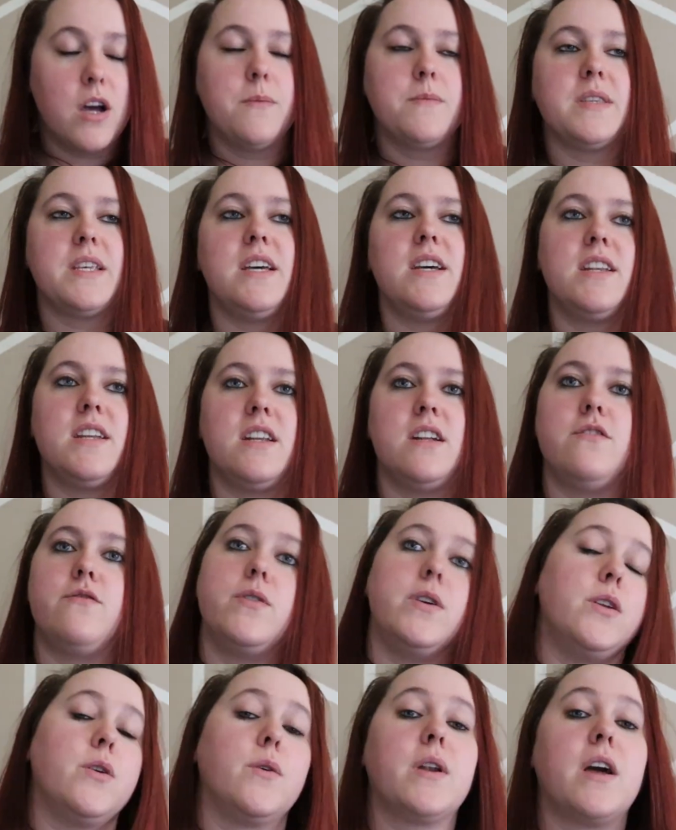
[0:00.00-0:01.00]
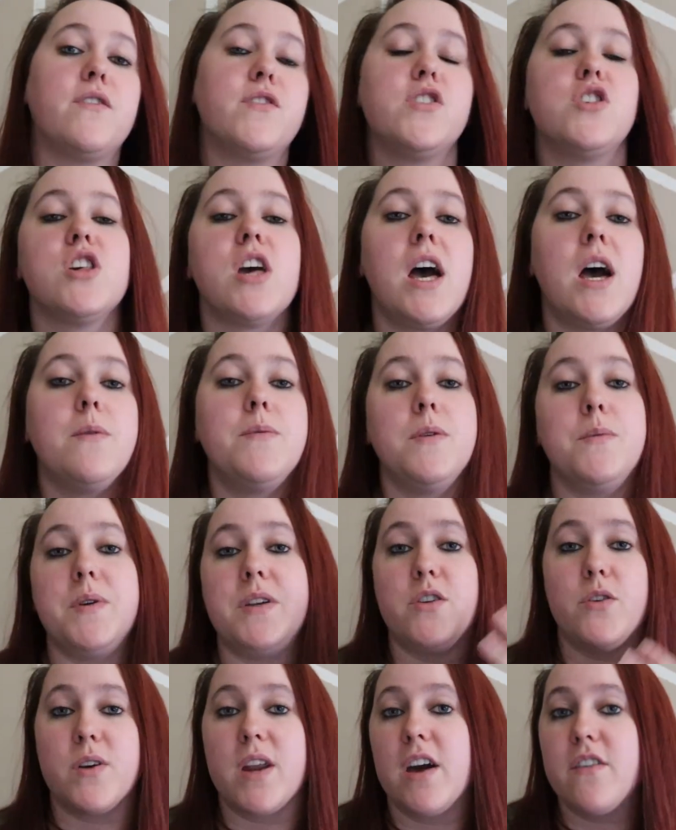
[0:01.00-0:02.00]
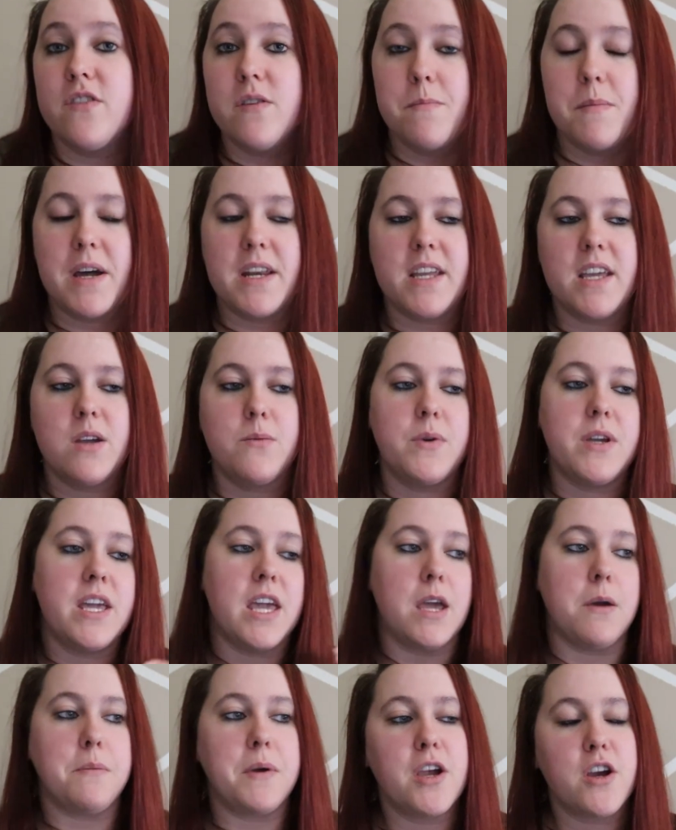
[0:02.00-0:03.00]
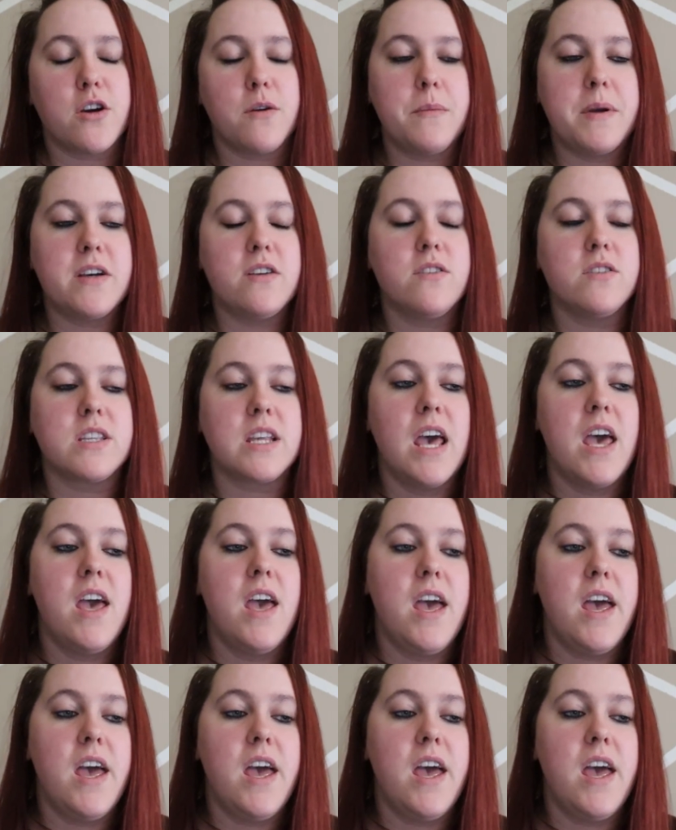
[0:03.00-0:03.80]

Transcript: comes in and if we don't have a job then we don't have the money and we can't pay our bills